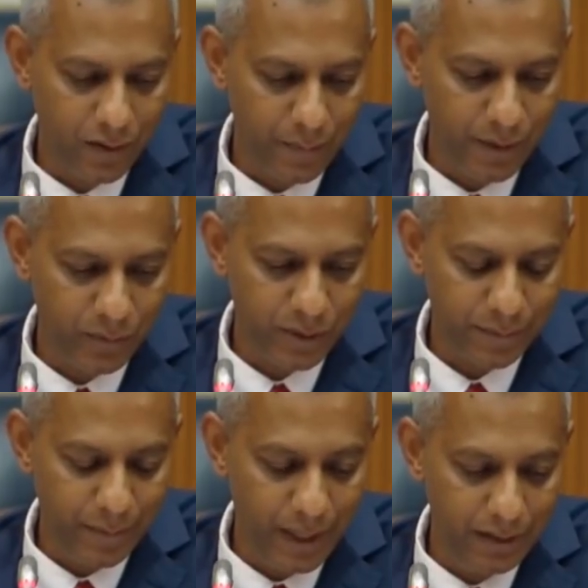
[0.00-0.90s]
comment
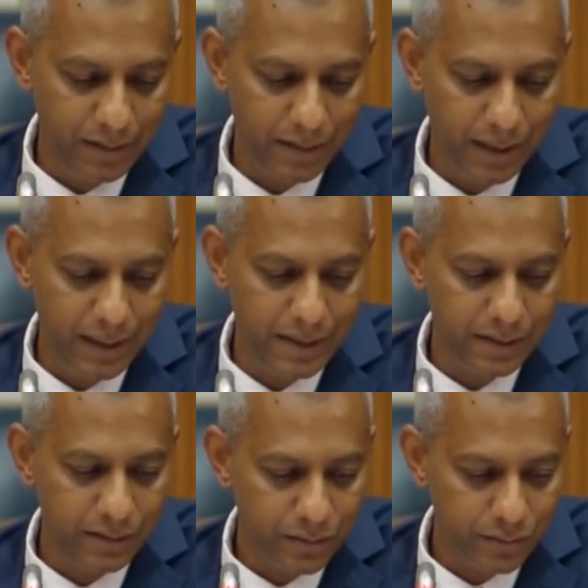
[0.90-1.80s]
was made
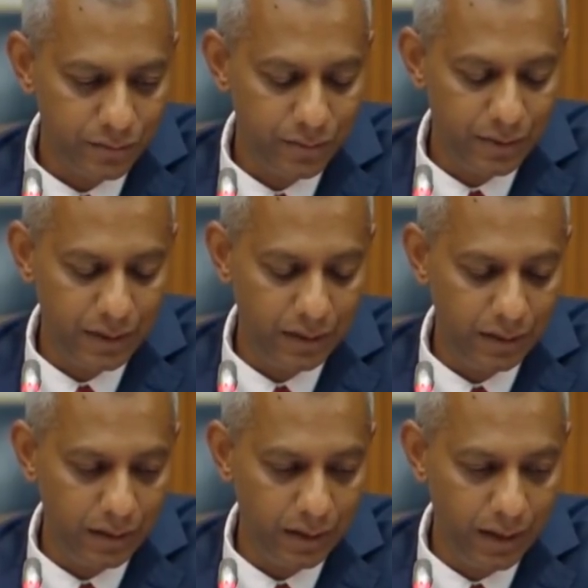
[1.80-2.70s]
relating to
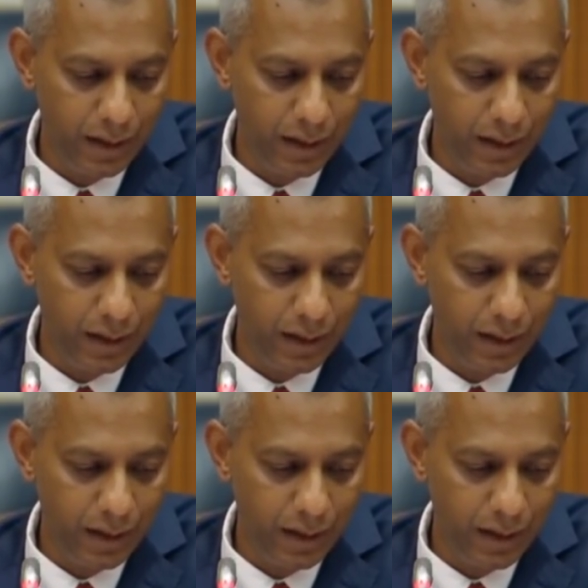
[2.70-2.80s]
the